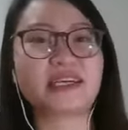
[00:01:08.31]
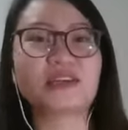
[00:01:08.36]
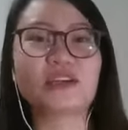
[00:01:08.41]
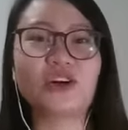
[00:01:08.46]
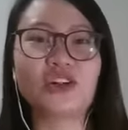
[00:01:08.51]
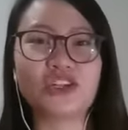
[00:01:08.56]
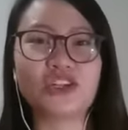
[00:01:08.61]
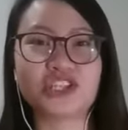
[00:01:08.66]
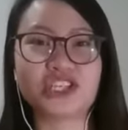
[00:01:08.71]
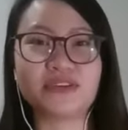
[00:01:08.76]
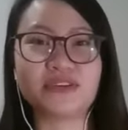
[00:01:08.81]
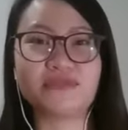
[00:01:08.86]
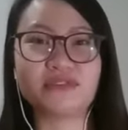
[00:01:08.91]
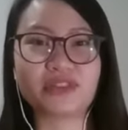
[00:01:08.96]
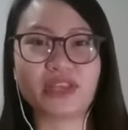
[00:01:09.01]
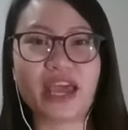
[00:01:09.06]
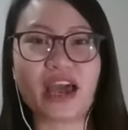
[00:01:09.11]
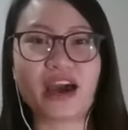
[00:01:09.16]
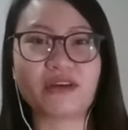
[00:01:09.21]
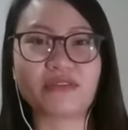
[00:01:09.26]
technology
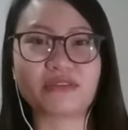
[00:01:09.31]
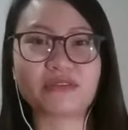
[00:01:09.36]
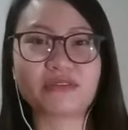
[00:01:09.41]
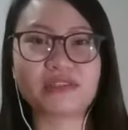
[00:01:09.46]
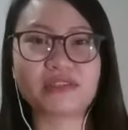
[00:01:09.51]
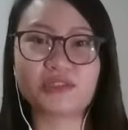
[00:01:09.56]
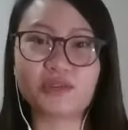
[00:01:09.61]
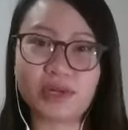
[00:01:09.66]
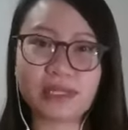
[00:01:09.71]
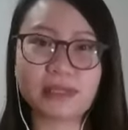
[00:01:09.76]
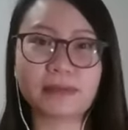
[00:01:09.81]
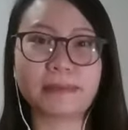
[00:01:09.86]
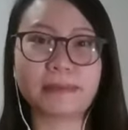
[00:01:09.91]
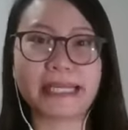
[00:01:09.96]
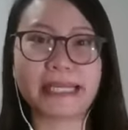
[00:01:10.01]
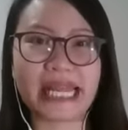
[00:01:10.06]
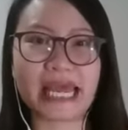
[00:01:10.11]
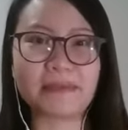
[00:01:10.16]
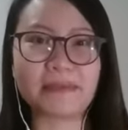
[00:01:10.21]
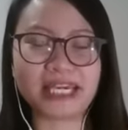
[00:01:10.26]
for their health during the
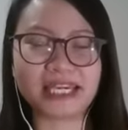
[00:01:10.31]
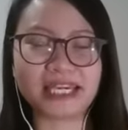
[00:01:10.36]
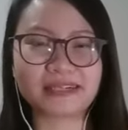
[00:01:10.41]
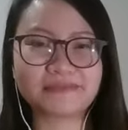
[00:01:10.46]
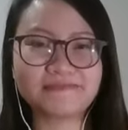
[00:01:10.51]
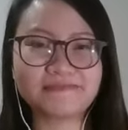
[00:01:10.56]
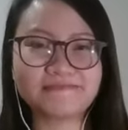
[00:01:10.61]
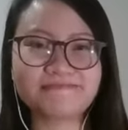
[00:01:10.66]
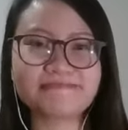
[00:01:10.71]
pandemic?